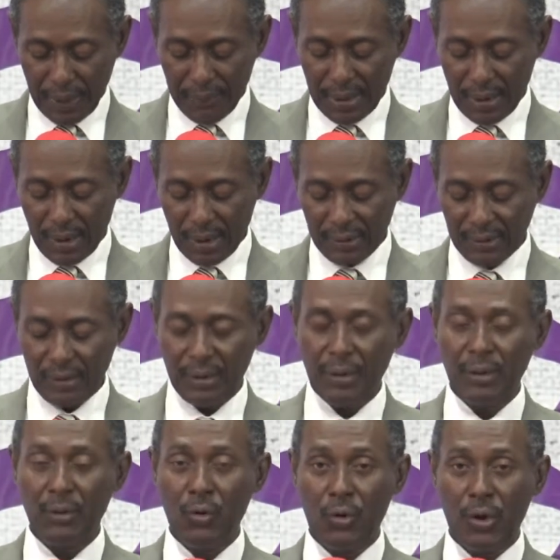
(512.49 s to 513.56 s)
because the
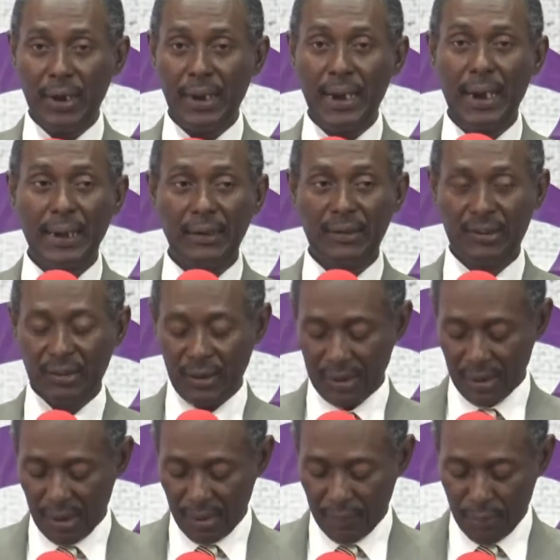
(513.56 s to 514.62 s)
Lord had
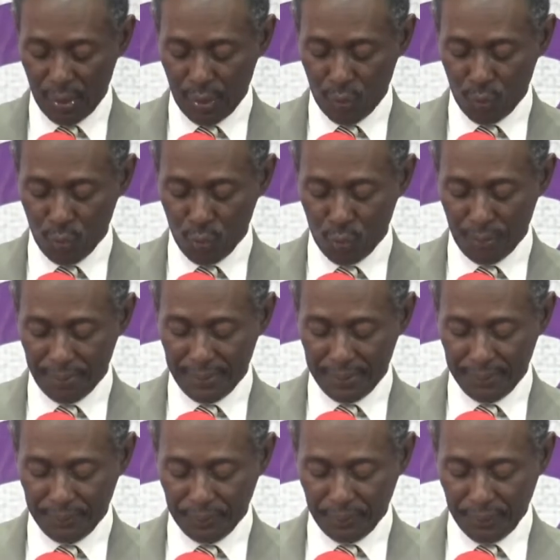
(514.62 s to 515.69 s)
shut up her womb.